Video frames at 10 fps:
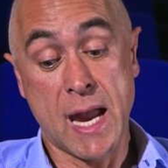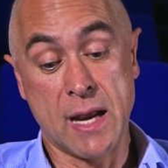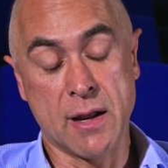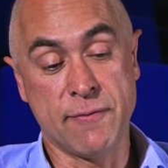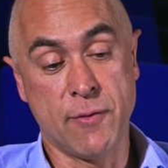
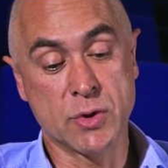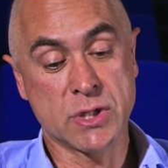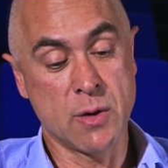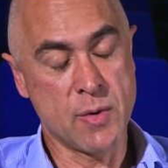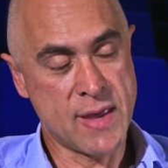And
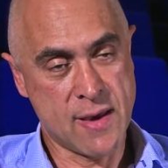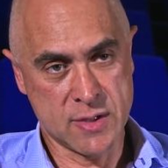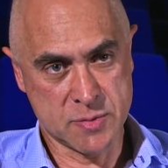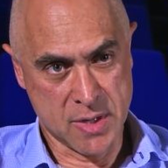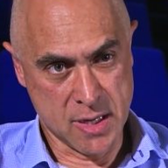unfortunately, without
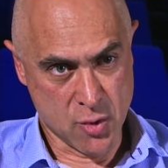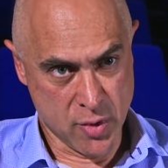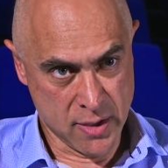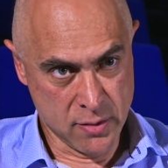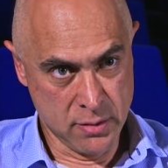this being
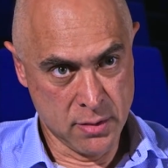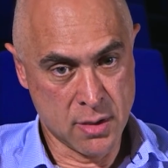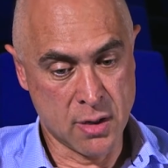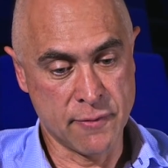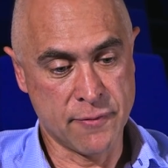critical
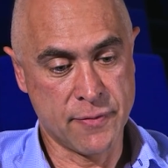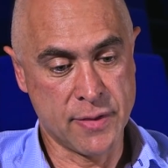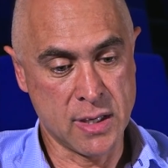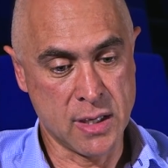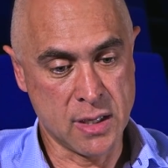of
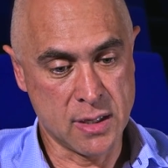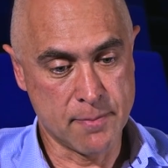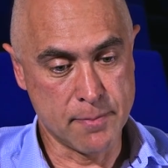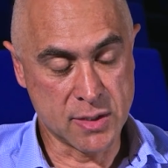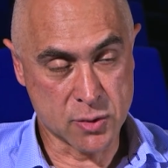the
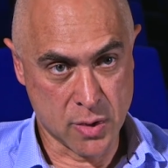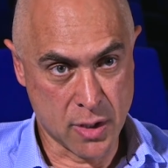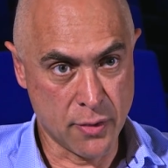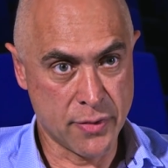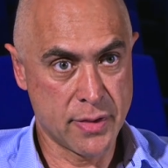mental
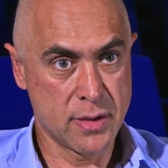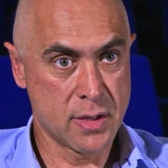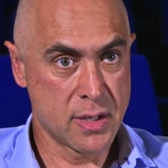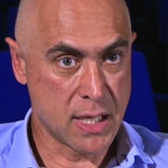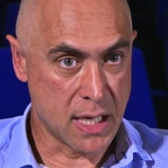health
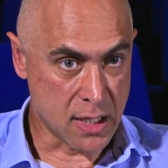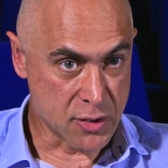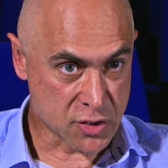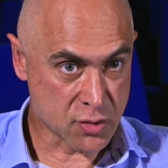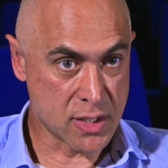
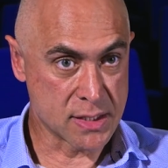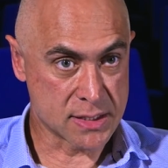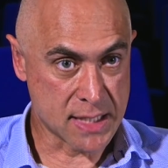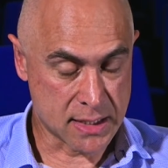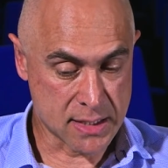industry and
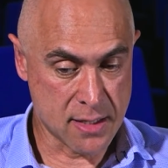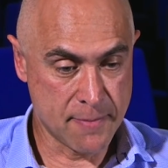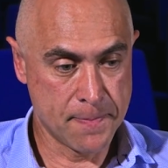sector,